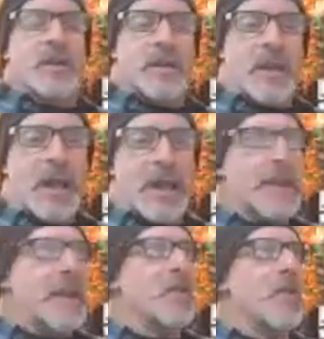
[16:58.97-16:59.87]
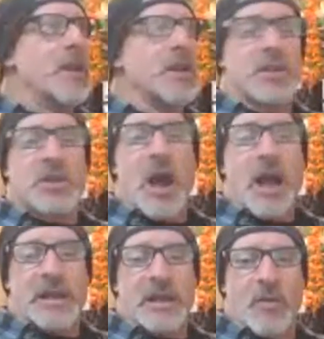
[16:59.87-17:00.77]
and then it went into
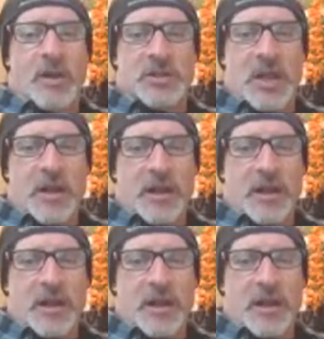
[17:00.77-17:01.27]
talking. And once I